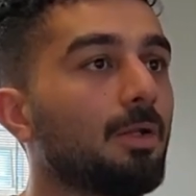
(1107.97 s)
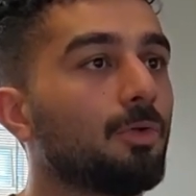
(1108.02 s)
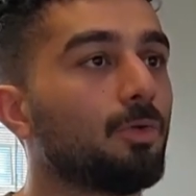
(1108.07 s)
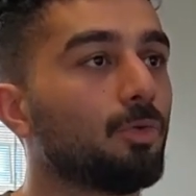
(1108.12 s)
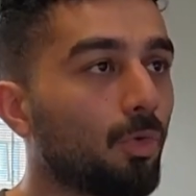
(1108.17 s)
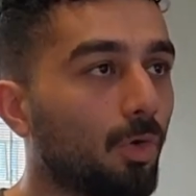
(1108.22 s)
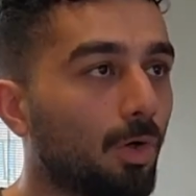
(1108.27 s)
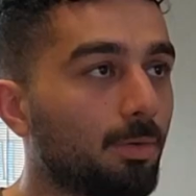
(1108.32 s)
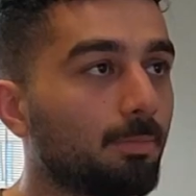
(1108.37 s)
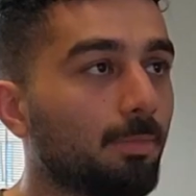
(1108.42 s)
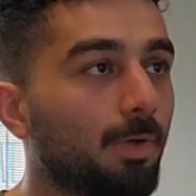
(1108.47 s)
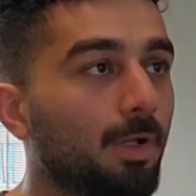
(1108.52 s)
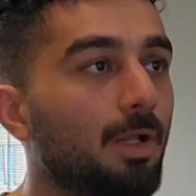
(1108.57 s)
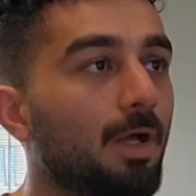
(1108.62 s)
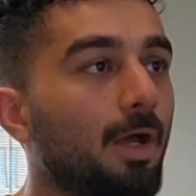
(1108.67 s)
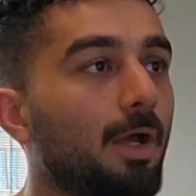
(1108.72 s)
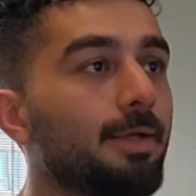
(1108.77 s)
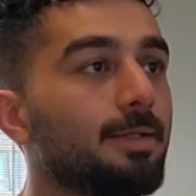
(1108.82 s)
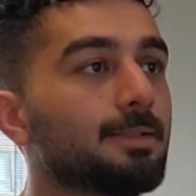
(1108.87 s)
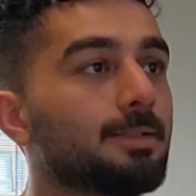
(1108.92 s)

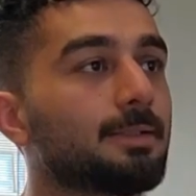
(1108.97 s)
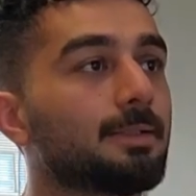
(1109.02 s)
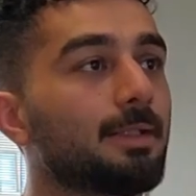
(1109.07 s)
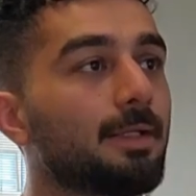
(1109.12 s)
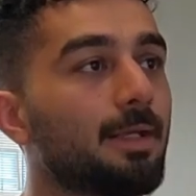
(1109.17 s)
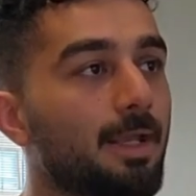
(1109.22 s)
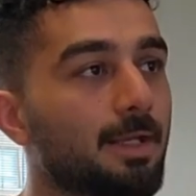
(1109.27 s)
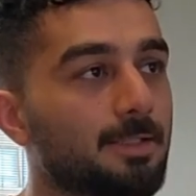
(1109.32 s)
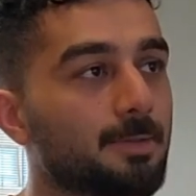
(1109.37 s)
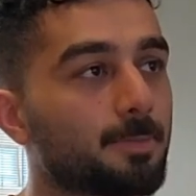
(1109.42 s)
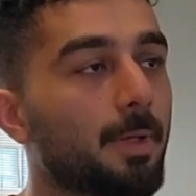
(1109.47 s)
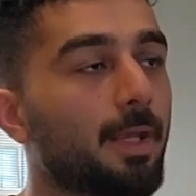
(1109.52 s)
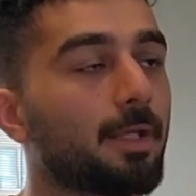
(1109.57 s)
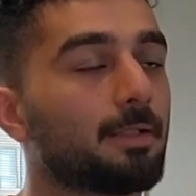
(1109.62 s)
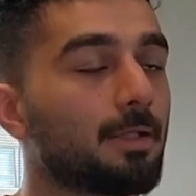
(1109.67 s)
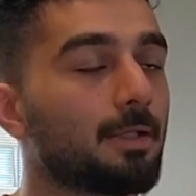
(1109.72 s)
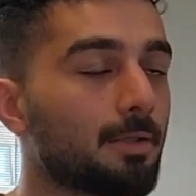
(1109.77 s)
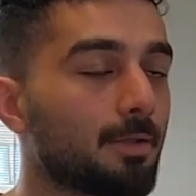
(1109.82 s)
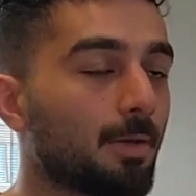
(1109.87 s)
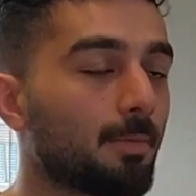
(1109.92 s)
Normalized
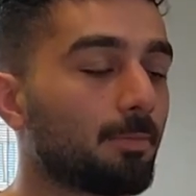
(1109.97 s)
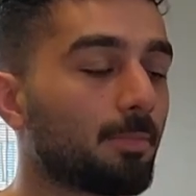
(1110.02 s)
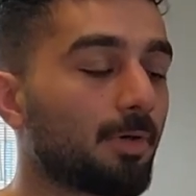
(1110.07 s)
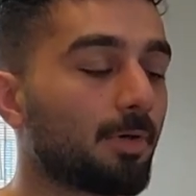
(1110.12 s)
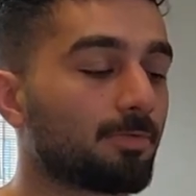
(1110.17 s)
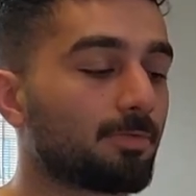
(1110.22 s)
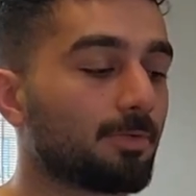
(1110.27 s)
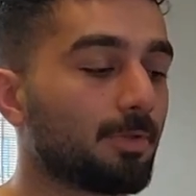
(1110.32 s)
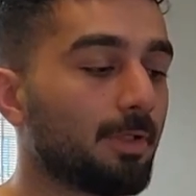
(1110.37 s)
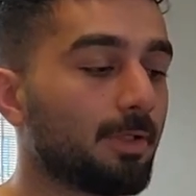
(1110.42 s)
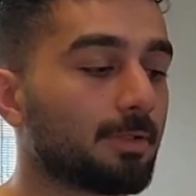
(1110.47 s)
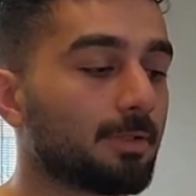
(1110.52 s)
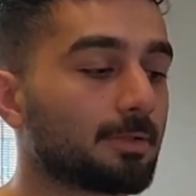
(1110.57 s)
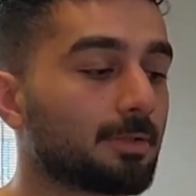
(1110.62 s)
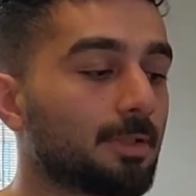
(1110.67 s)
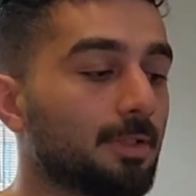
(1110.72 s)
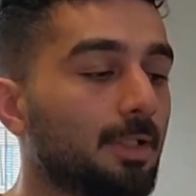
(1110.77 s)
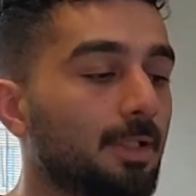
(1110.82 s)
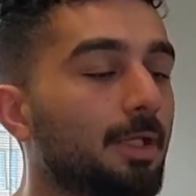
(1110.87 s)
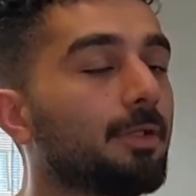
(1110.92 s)
expected number of
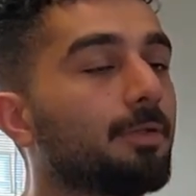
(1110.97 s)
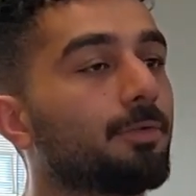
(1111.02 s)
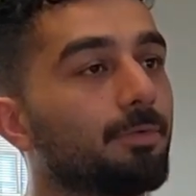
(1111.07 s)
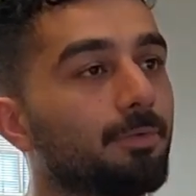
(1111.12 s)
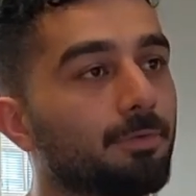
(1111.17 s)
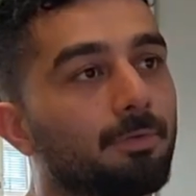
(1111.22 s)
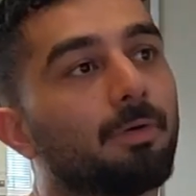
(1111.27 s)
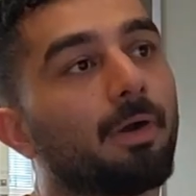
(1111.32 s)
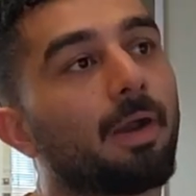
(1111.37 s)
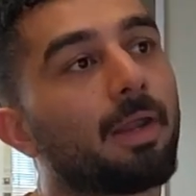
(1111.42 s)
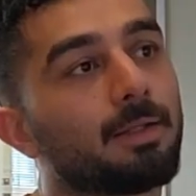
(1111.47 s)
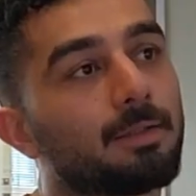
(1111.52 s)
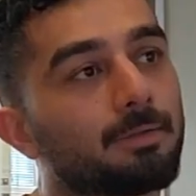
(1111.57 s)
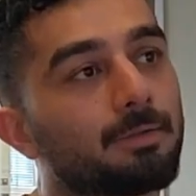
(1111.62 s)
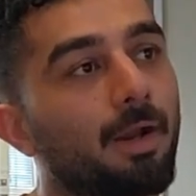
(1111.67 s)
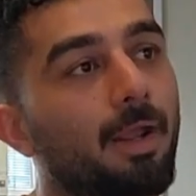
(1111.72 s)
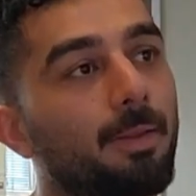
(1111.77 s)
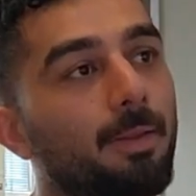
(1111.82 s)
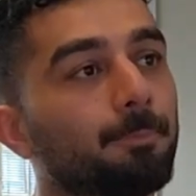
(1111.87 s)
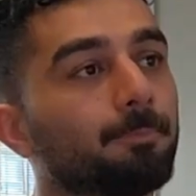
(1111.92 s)
clicks, click-through rate,
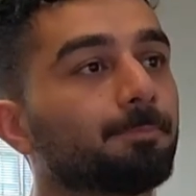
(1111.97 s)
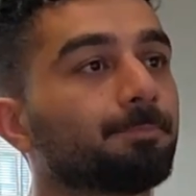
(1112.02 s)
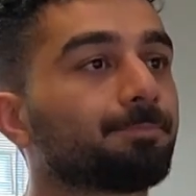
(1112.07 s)
right?